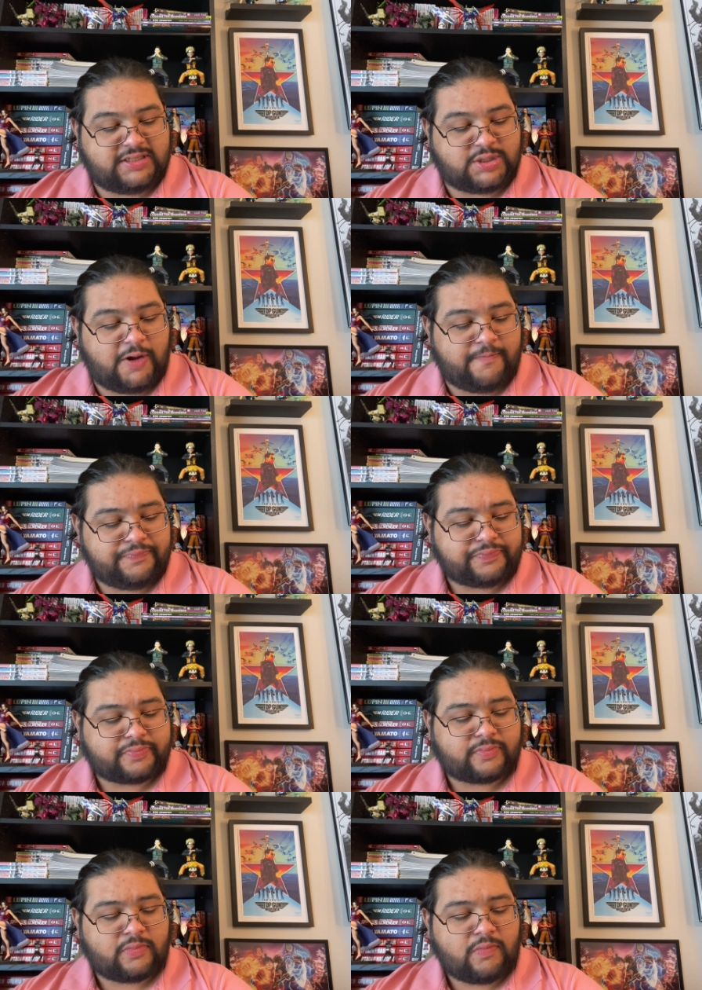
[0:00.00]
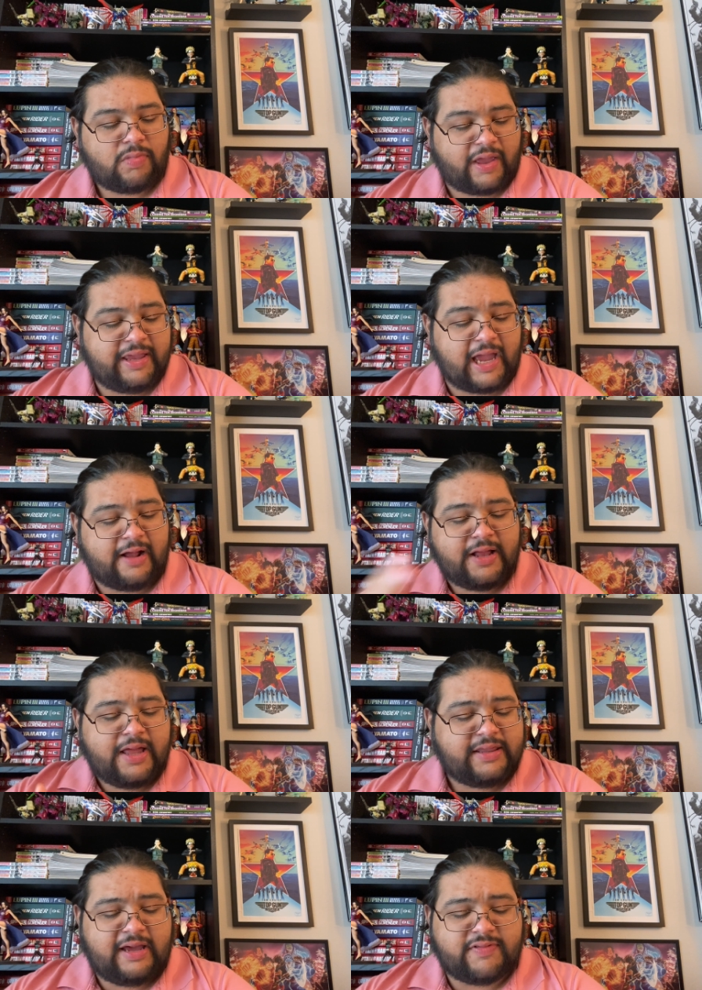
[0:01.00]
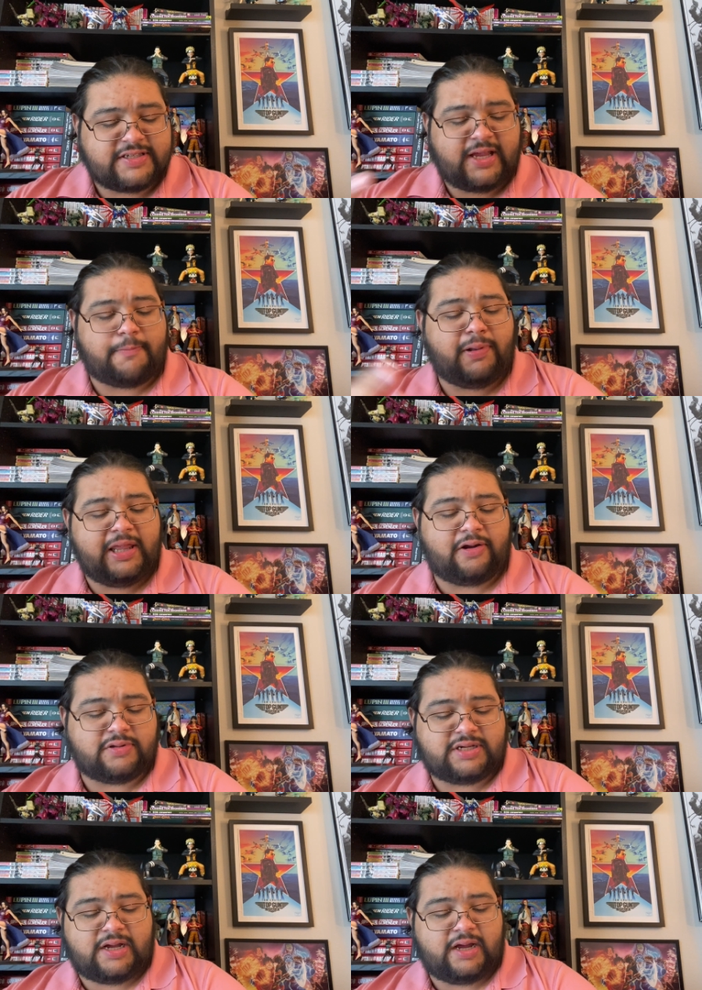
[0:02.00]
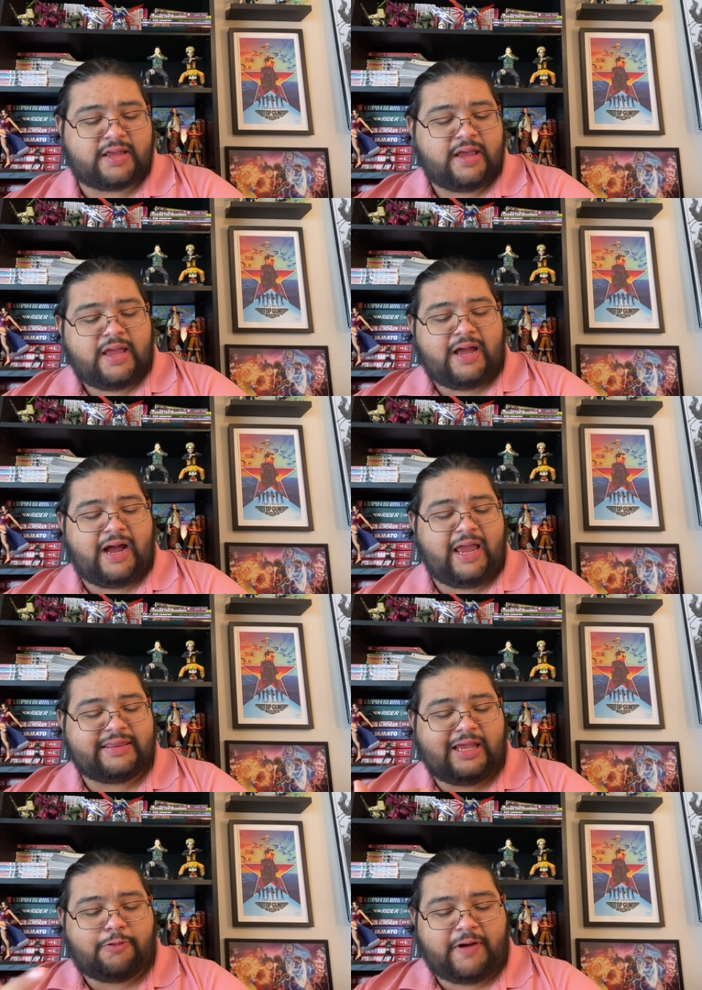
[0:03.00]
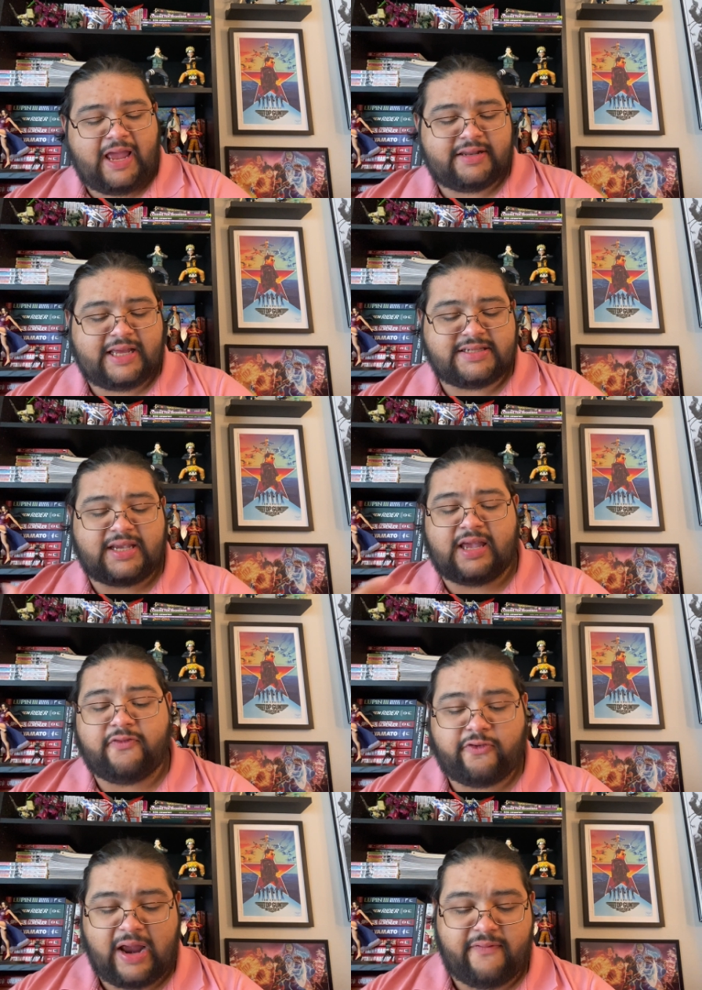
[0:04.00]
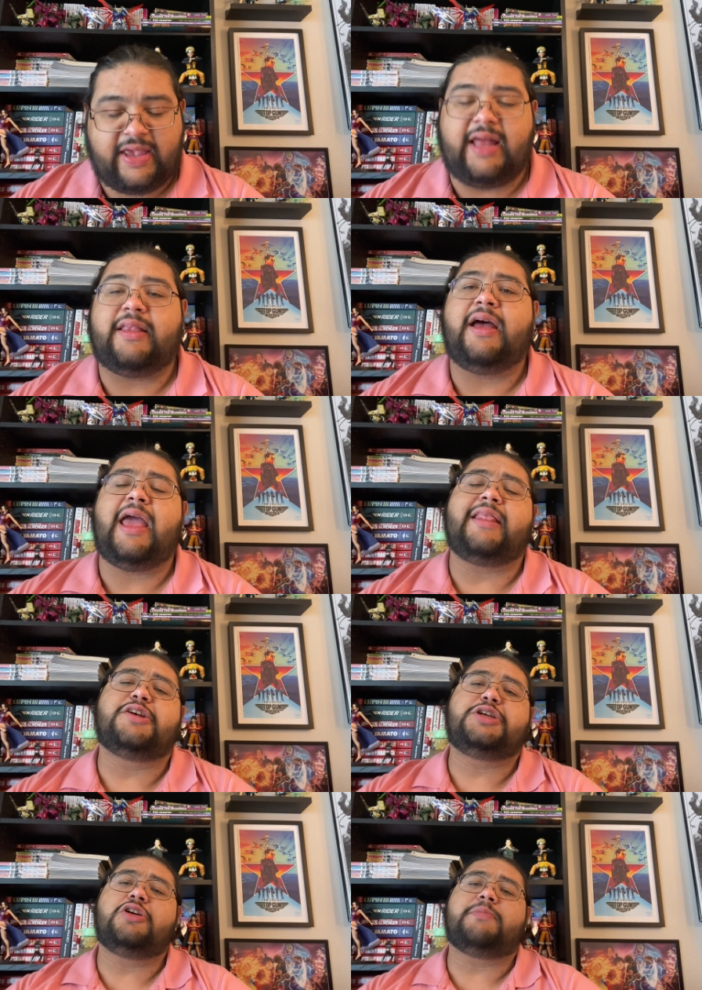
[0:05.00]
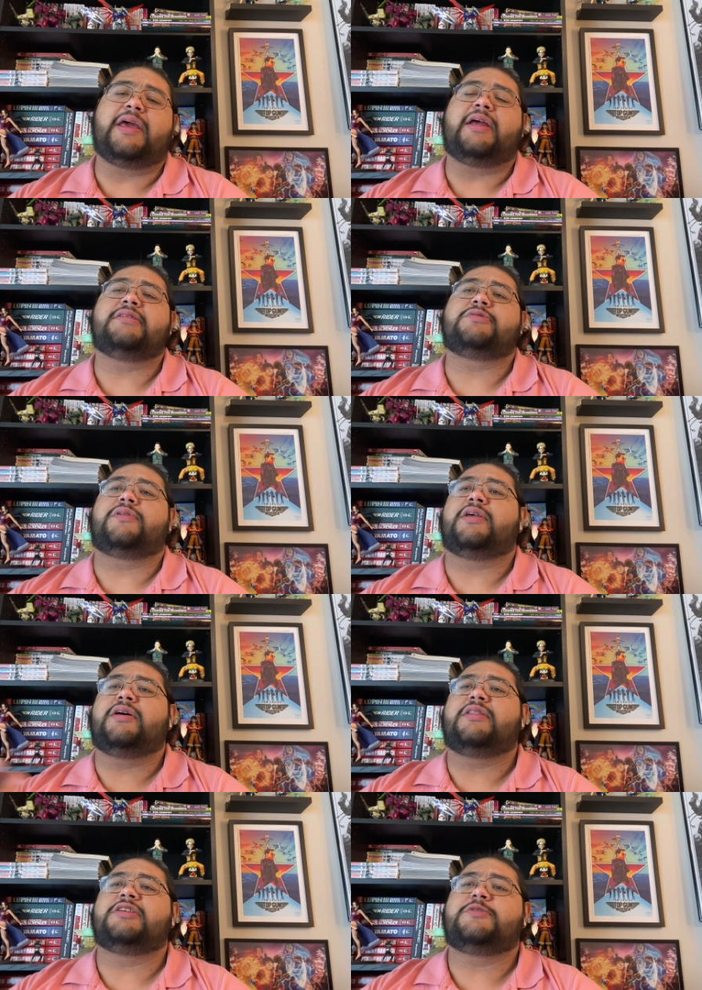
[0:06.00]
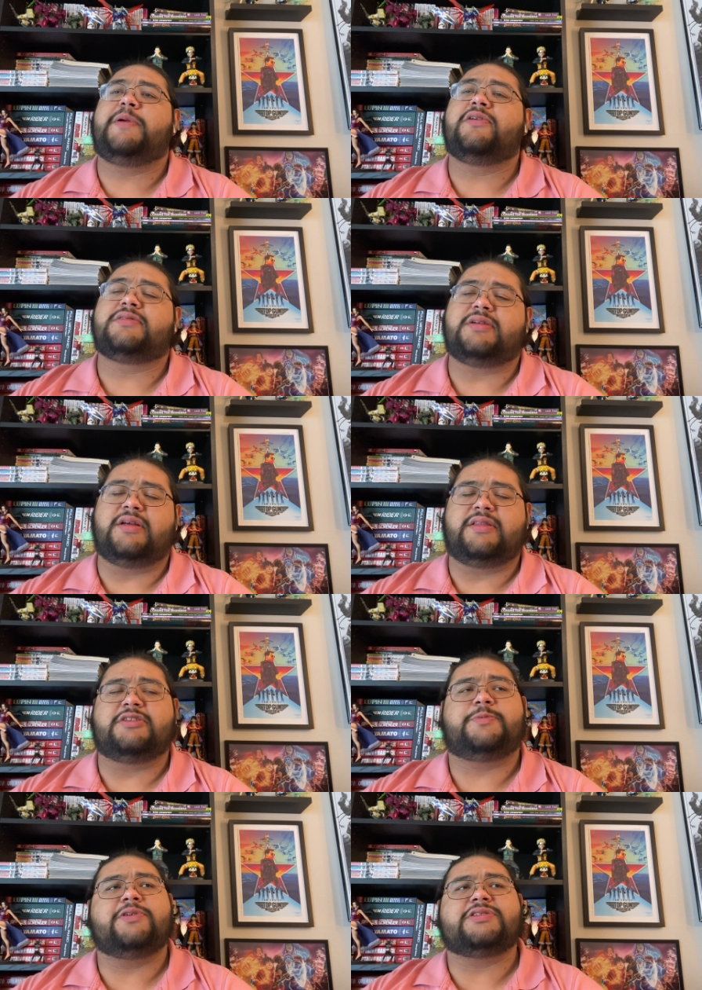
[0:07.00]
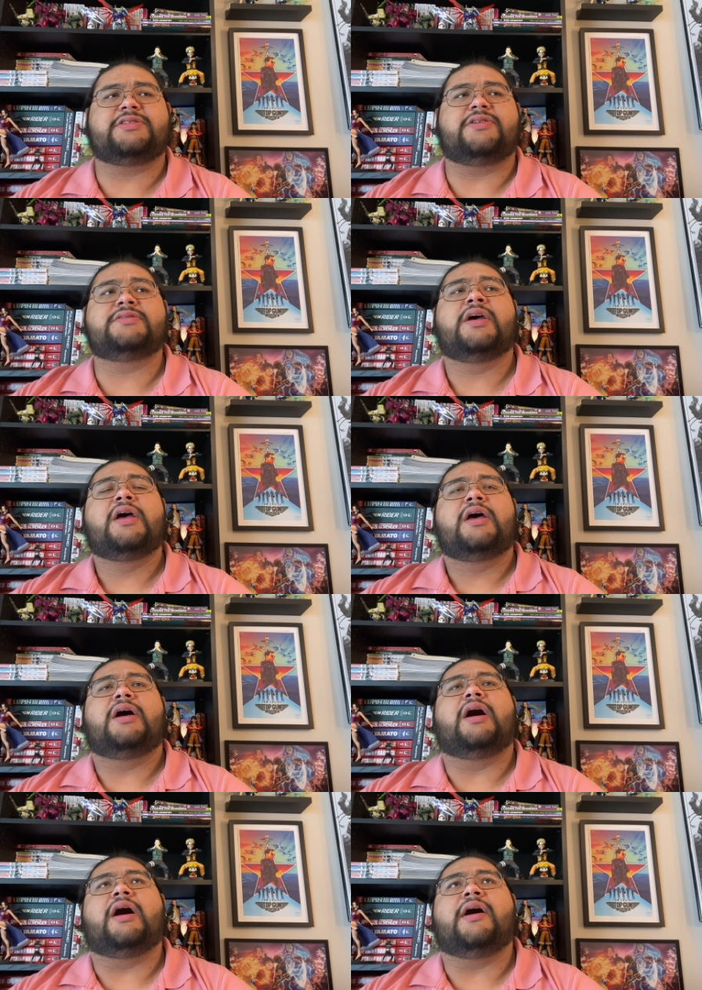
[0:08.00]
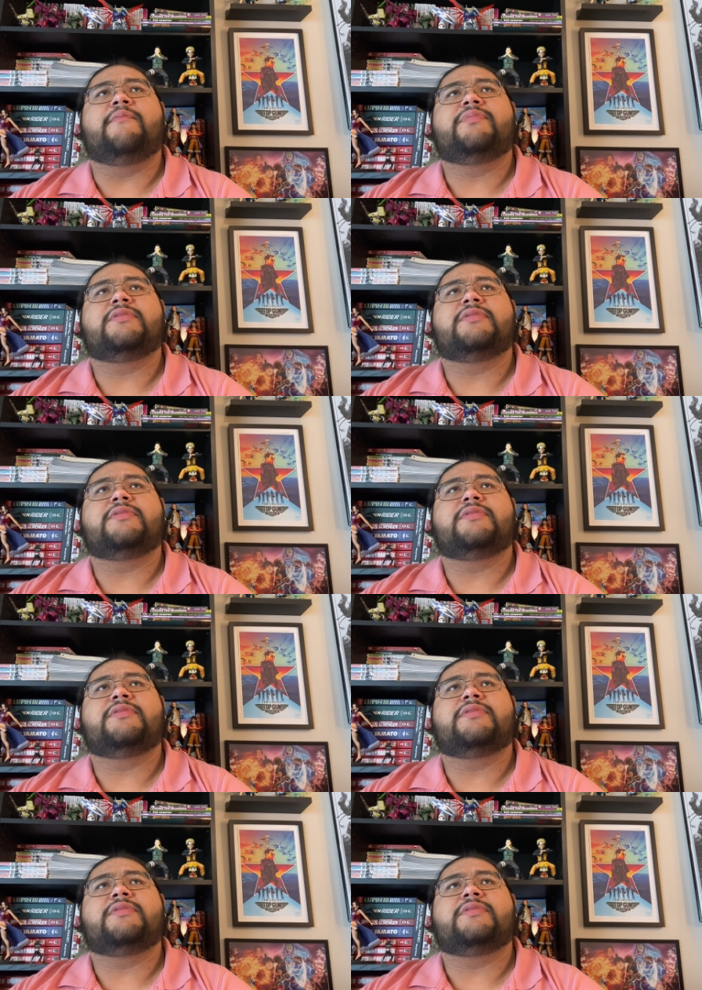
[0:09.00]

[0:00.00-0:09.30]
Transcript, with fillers: So, yeah, they have this like political talk, uh, and then Rand gets a gift for Aviendha, and the Shield Maidens, or the the Spear uh, the Spear Sisters, uh,